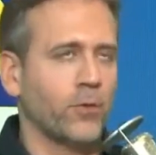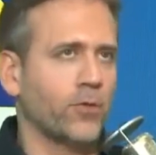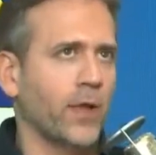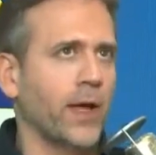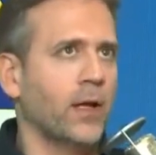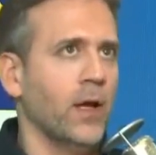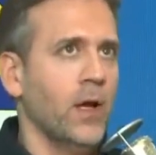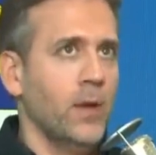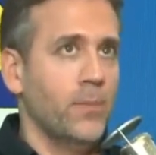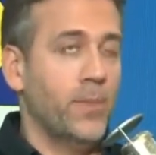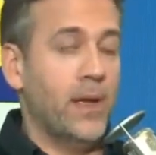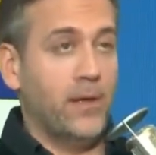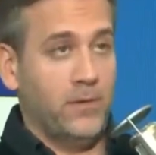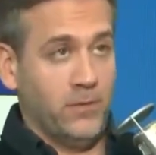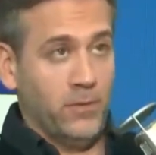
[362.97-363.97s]
Everyone's like,
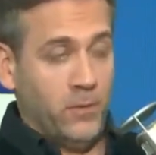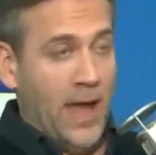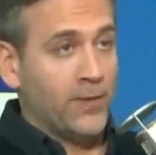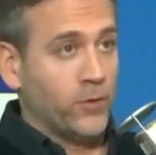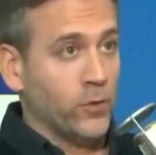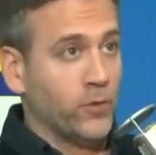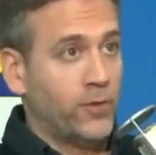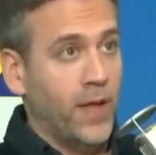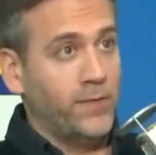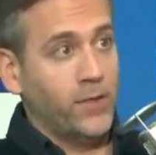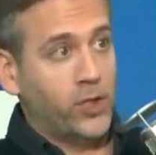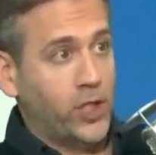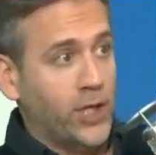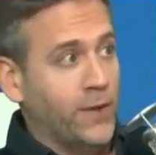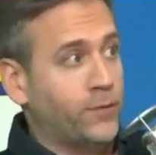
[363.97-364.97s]
as you said,
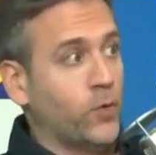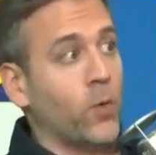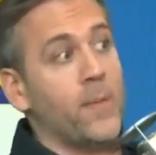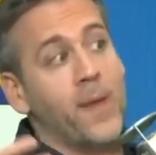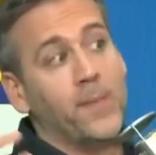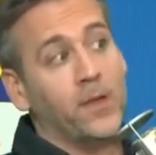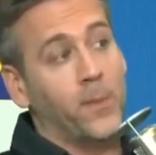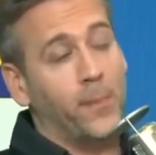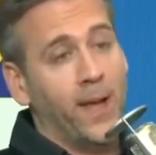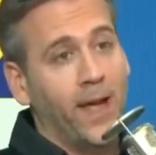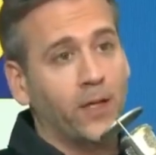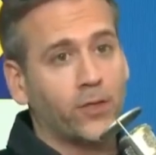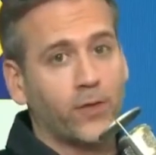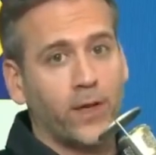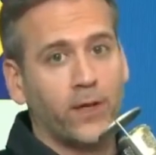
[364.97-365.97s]
the Chiefs or maybe the
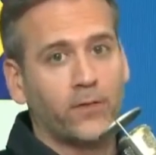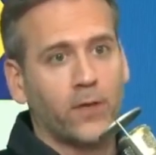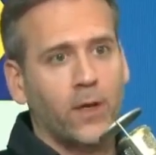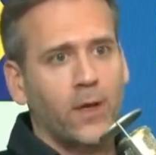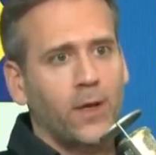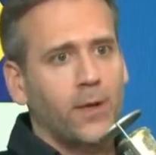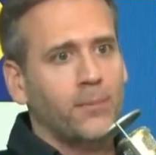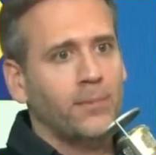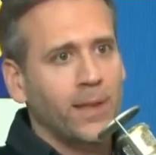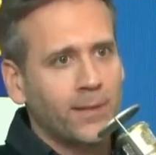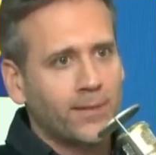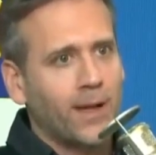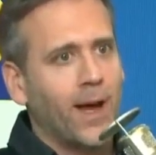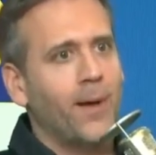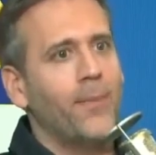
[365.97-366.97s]
Patriots.
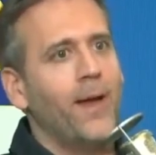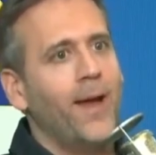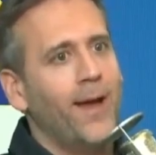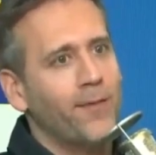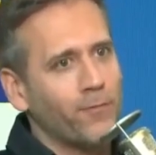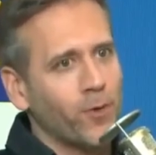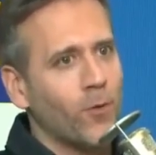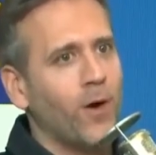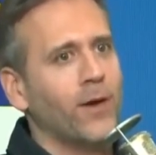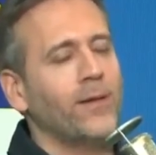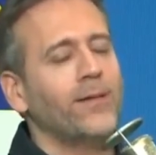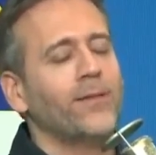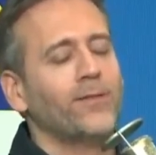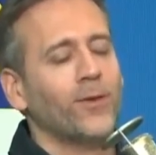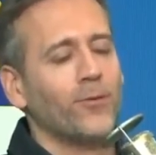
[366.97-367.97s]
Meantime,
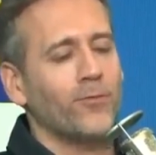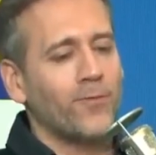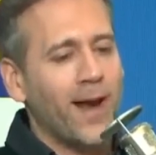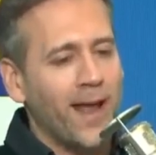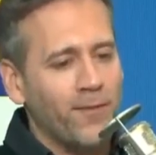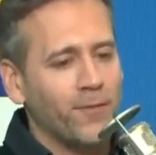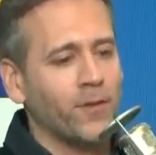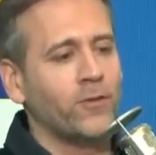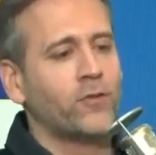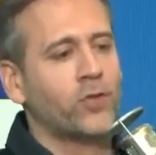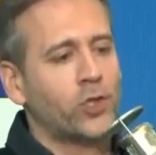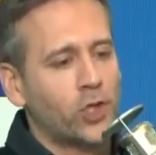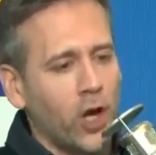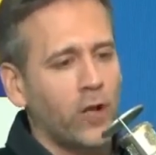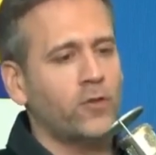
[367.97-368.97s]
everyone, the Ravens
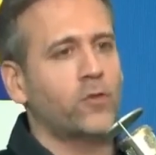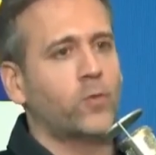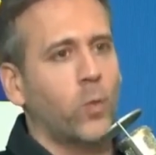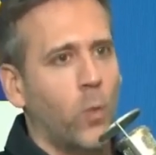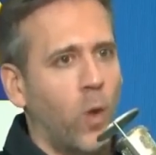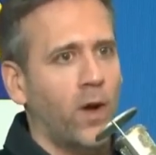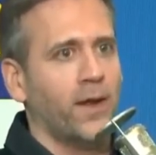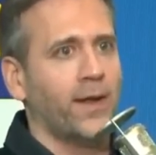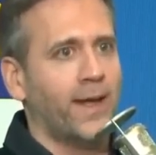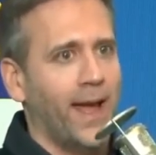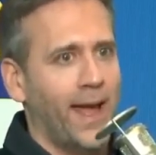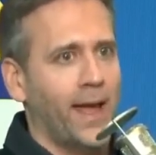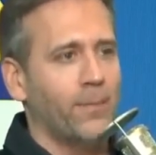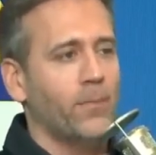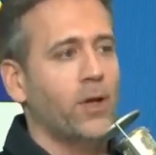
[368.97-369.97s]
just won a
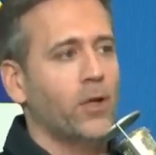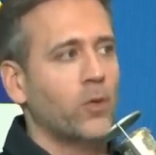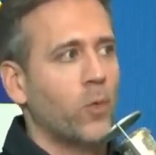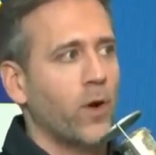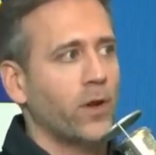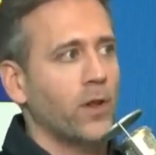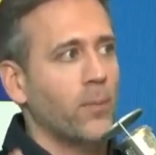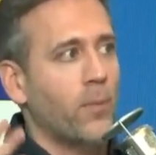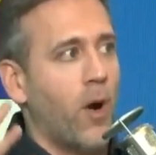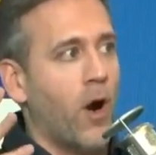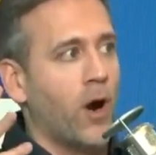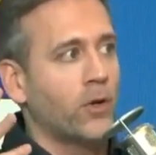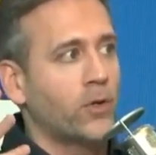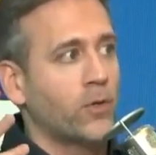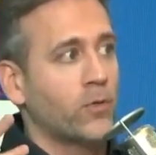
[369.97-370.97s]
game where
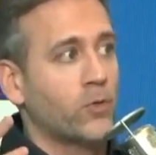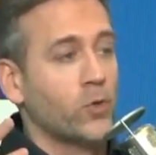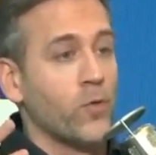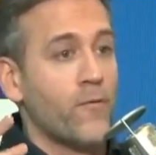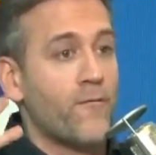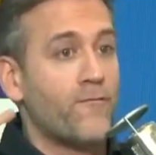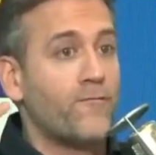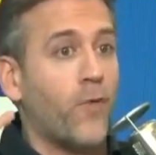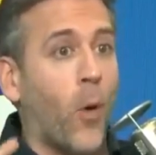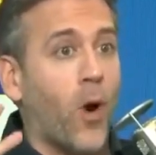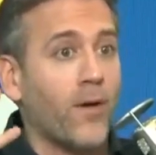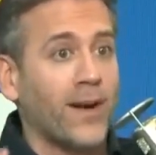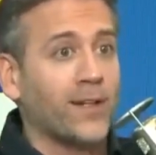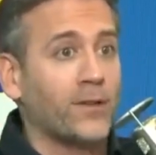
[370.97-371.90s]
Lamar threw four